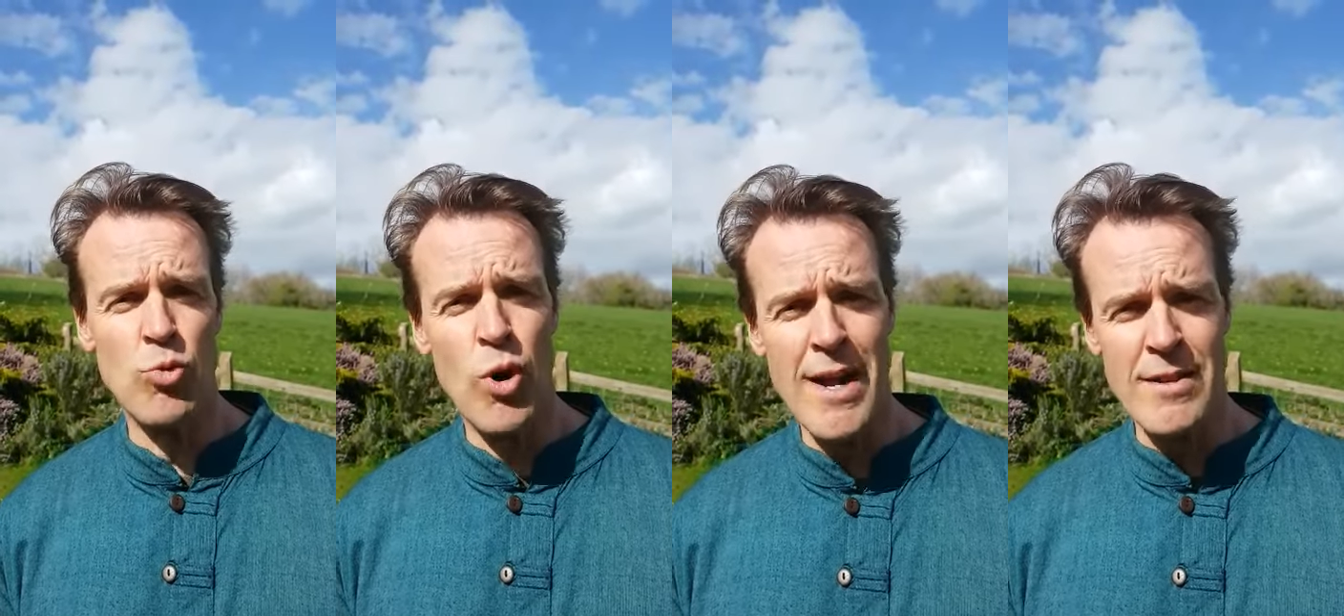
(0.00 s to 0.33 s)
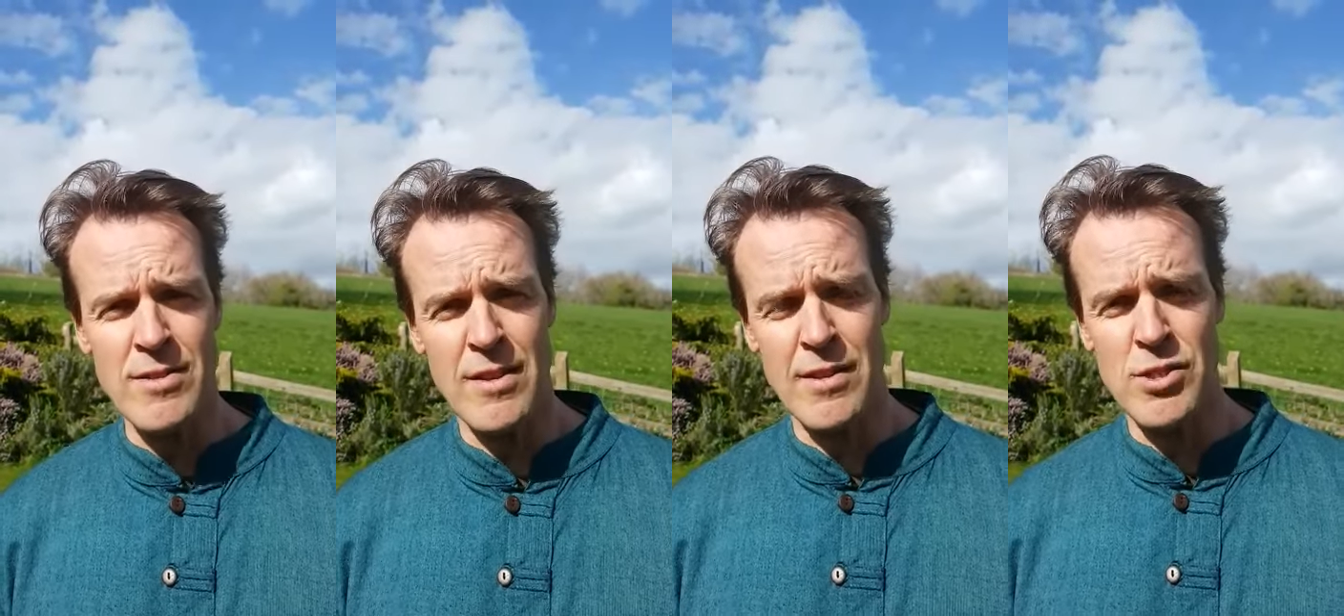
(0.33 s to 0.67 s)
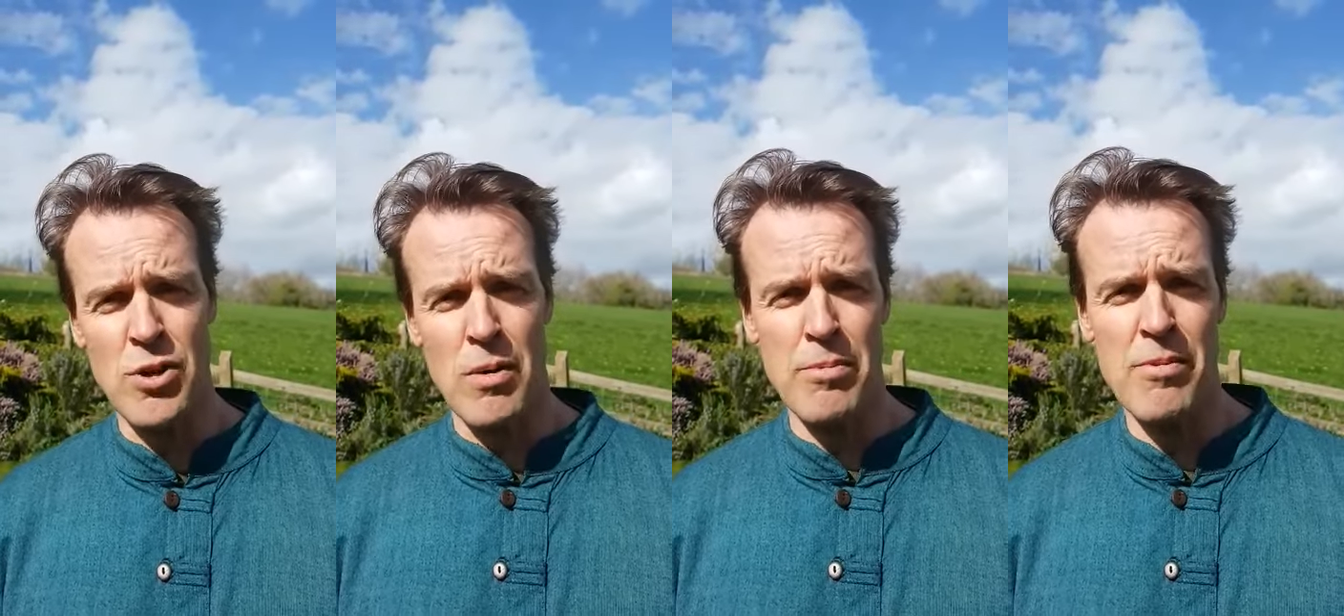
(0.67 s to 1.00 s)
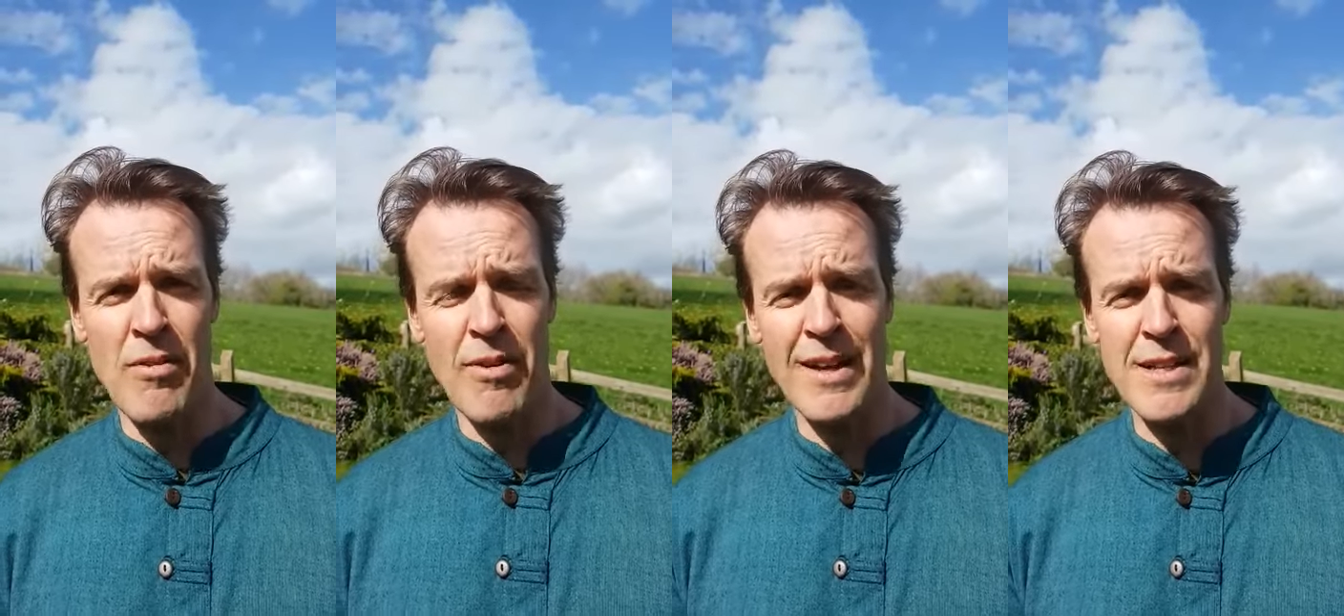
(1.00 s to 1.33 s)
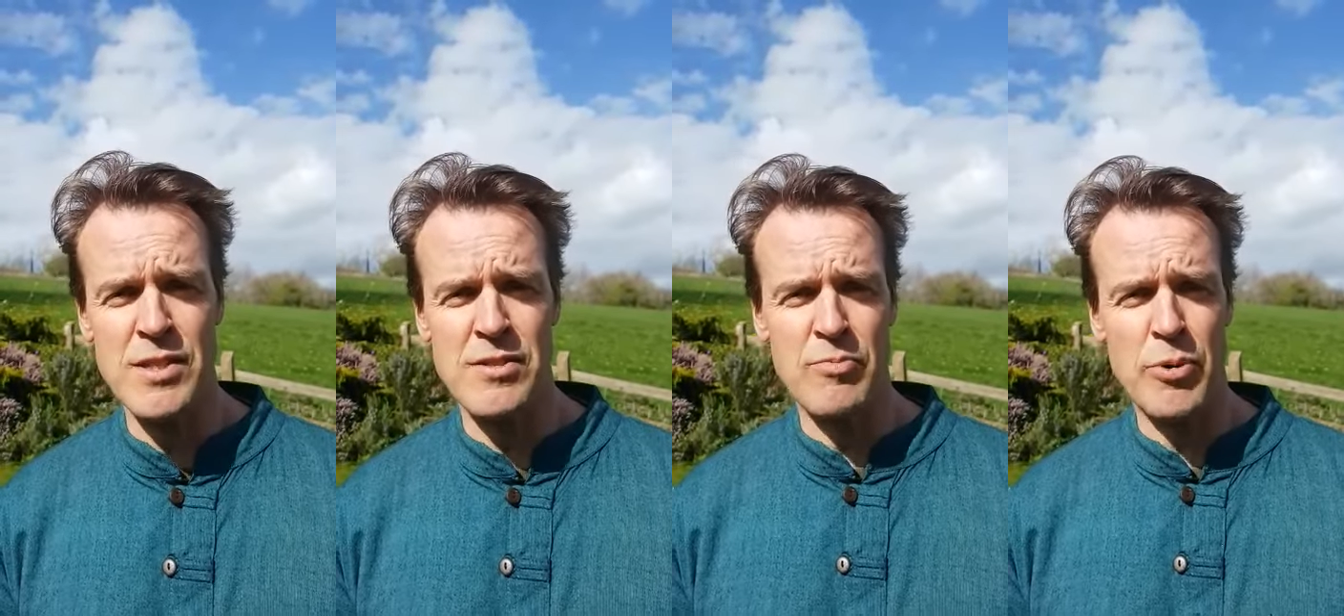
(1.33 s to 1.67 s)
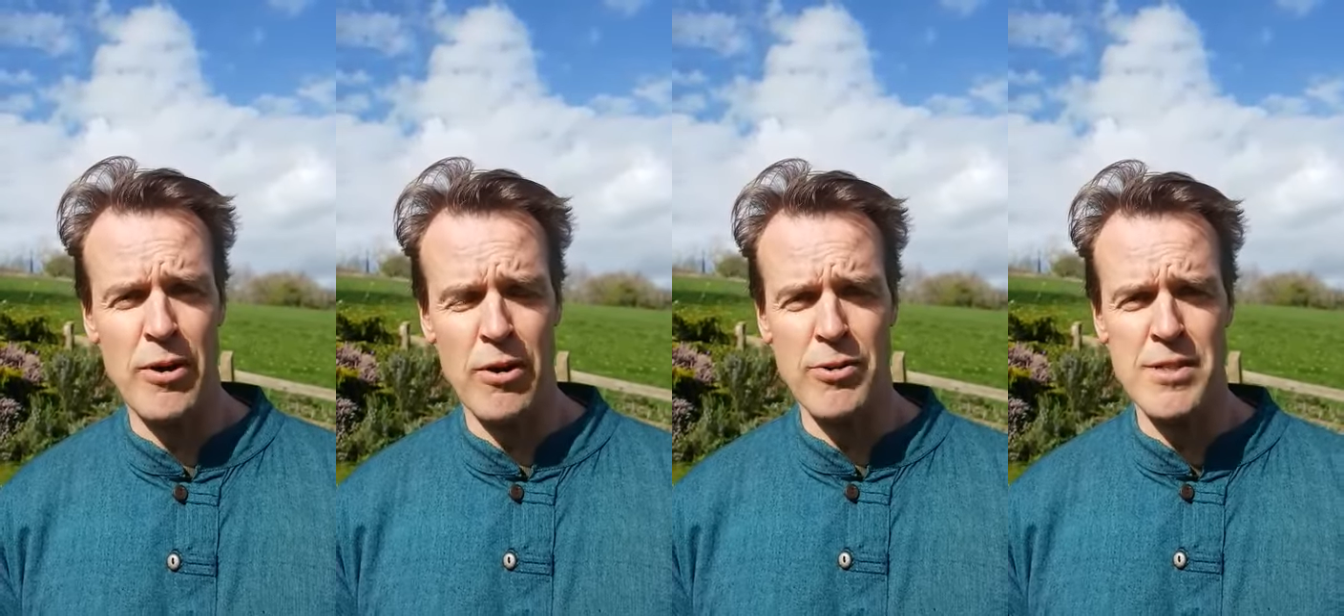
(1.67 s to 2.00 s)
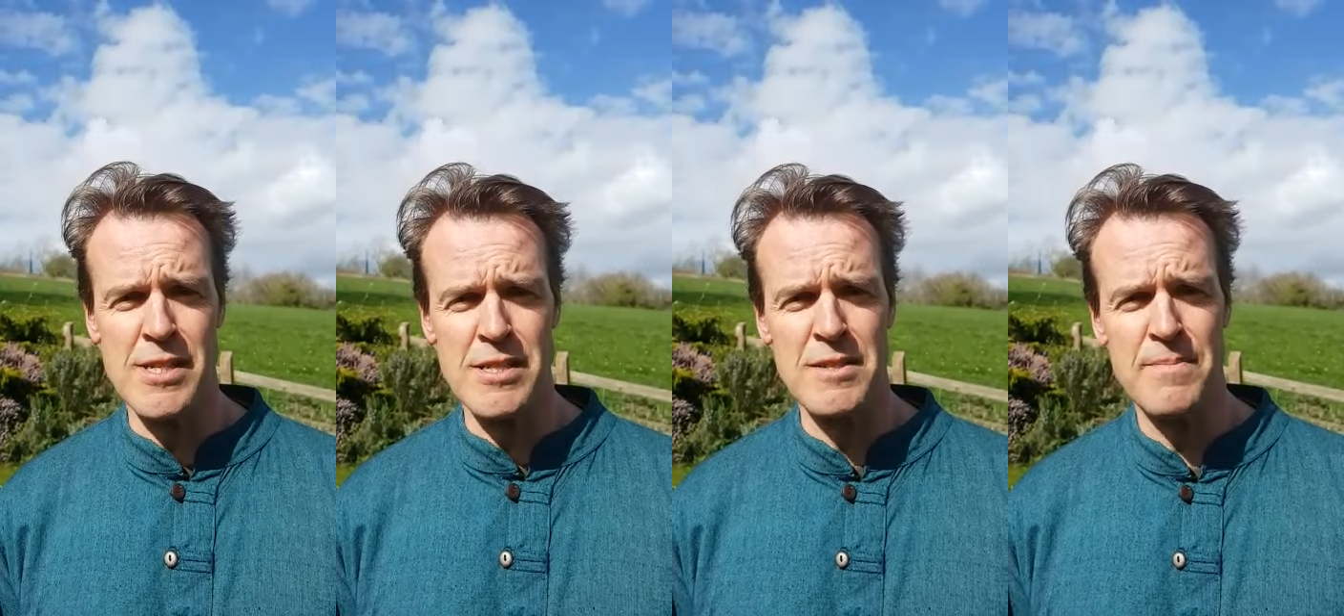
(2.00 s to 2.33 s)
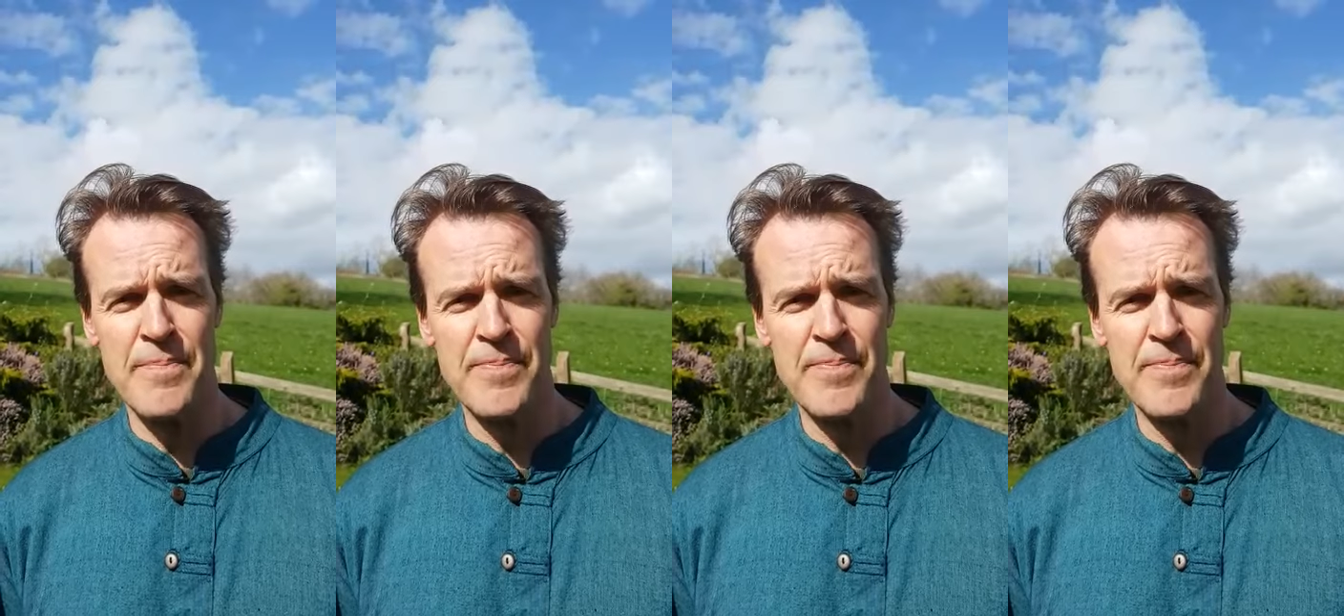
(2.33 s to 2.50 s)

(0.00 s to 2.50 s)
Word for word: right at the top of our list of priorities.